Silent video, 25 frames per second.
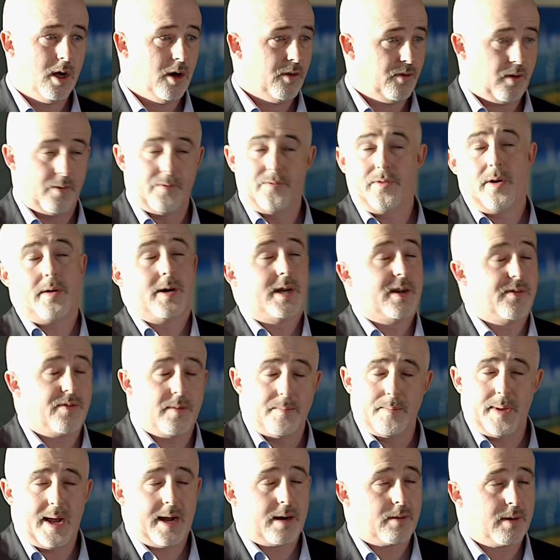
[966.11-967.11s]
from very
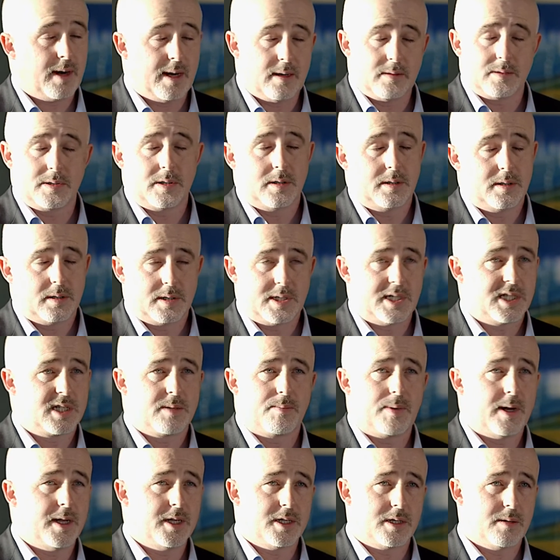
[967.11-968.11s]
different backgrounds and
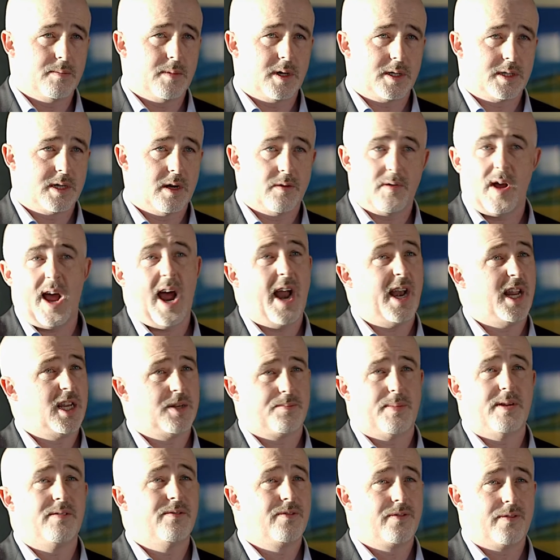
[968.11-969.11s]
disciplines than myself, and it's
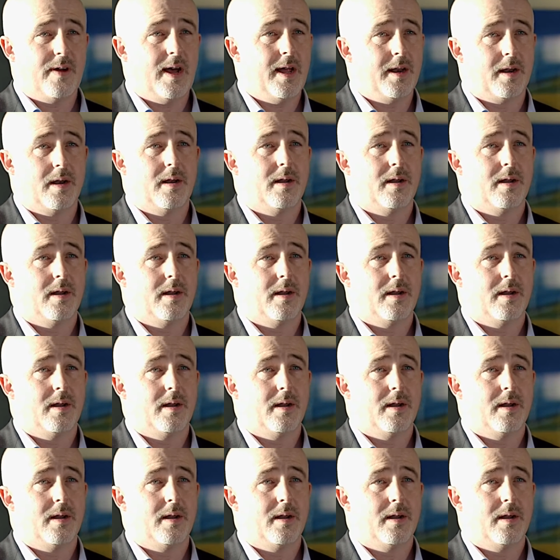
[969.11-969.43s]
been fun.